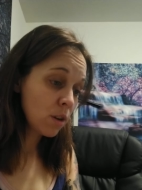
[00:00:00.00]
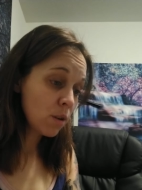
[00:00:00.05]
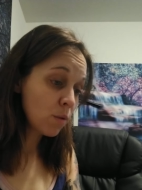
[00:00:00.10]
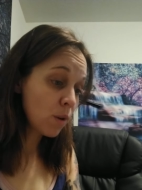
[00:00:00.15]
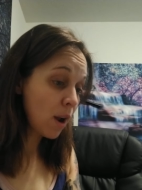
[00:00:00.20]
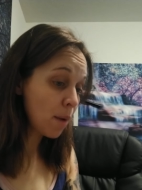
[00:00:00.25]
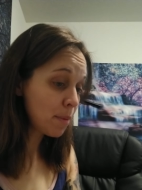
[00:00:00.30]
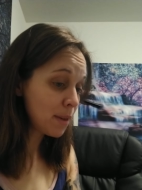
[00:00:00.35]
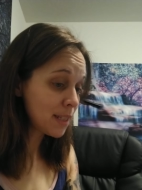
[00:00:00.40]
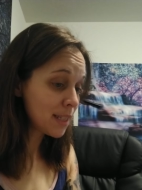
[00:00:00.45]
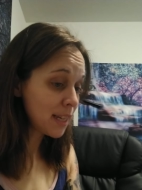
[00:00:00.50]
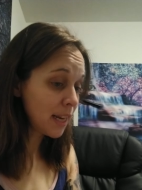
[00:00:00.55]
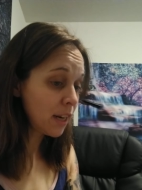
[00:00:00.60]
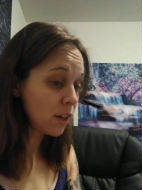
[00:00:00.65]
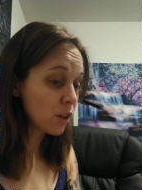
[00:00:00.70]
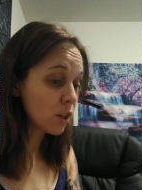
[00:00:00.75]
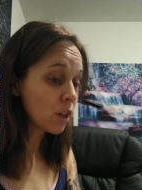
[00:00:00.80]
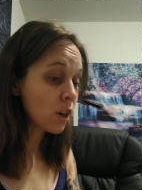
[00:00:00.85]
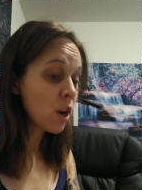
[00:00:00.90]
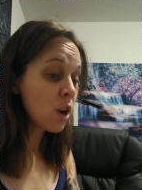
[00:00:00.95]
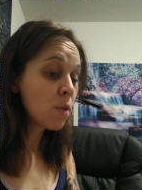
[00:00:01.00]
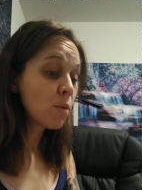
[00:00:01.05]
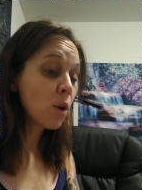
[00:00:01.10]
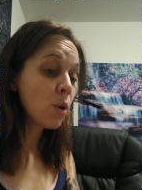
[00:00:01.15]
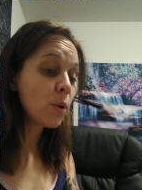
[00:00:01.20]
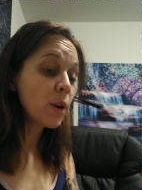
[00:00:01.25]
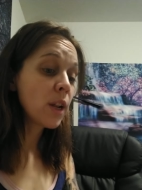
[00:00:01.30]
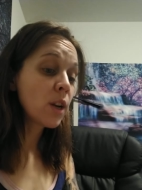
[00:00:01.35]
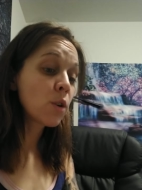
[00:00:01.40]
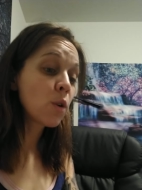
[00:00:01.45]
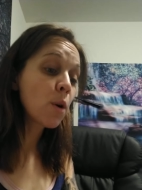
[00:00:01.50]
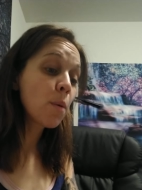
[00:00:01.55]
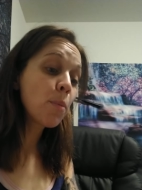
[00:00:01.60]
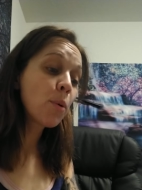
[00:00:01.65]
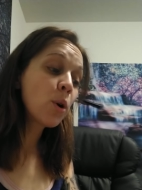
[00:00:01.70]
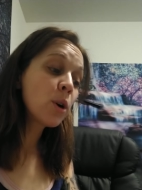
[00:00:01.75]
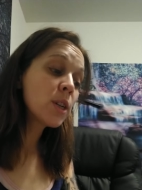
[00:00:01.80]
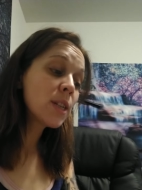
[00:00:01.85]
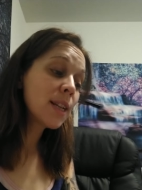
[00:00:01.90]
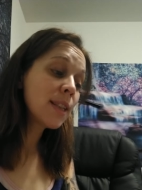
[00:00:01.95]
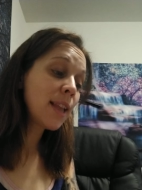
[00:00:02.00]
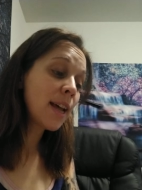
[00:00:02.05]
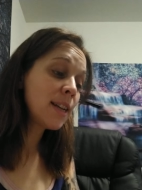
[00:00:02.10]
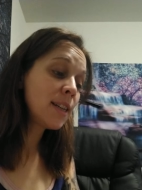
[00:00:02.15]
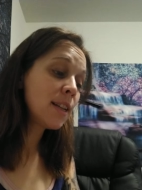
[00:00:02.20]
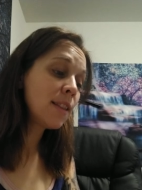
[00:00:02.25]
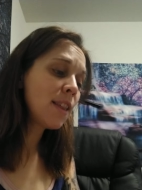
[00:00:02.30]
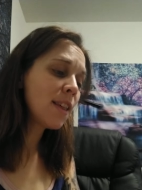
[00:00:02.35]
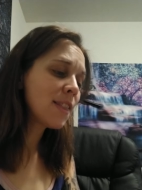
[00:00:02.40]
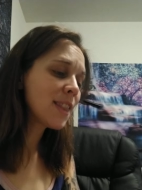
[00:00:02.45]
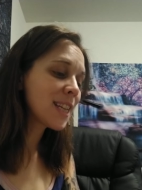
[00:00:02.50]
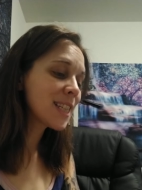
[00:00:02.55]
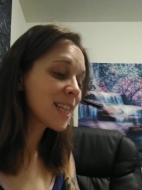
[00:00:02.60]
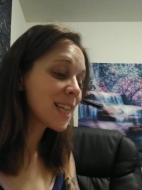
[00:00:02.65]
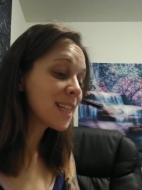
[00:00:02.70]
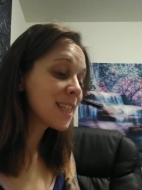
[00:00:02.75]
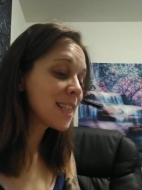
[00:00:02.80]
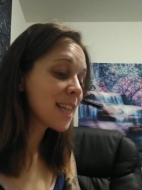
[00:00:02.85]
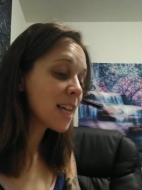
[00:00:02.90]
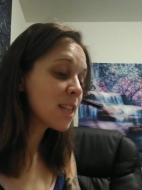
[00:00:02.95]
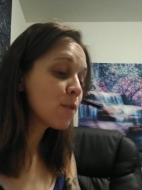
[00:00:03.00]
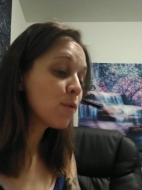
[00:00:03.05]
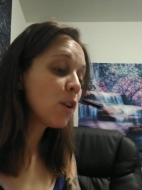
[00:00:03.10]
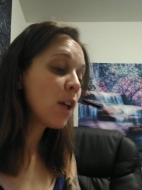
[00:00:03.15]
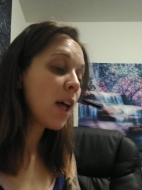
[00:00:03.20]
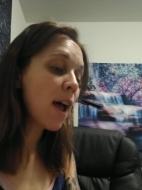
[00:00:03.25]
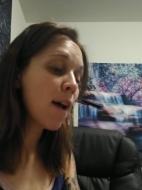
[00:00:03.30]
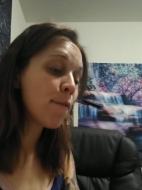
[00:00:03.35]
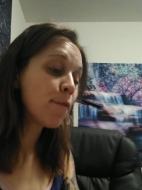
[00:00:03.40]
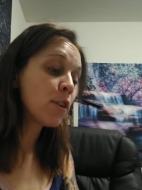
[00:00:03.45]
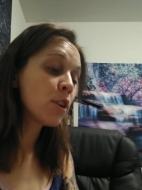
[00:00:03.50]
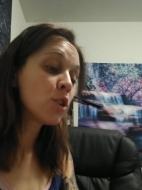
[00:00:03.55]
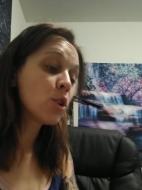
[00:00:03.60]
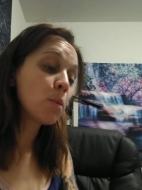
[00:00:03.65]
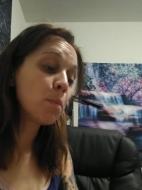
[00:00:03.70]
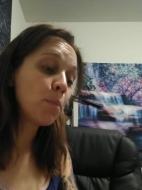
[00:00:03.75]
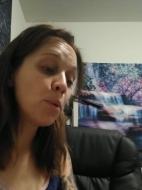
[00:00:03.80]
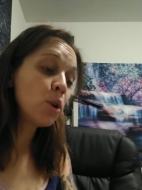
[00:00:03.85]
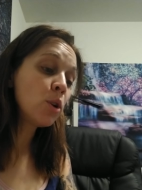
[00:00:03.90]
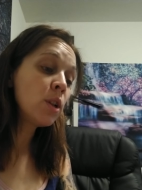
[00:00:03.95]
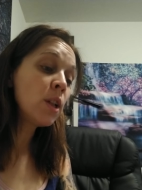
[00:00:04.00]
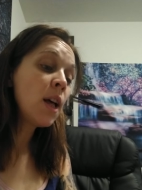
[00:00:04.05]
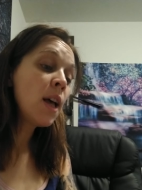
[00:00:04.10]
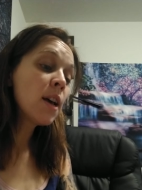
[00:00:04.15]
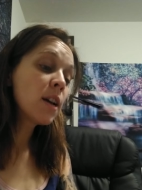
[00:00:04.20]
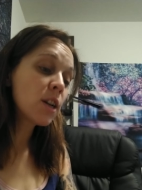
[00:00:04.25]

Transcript: Robin Zaehner wrote in a report to London that the successful effort to pull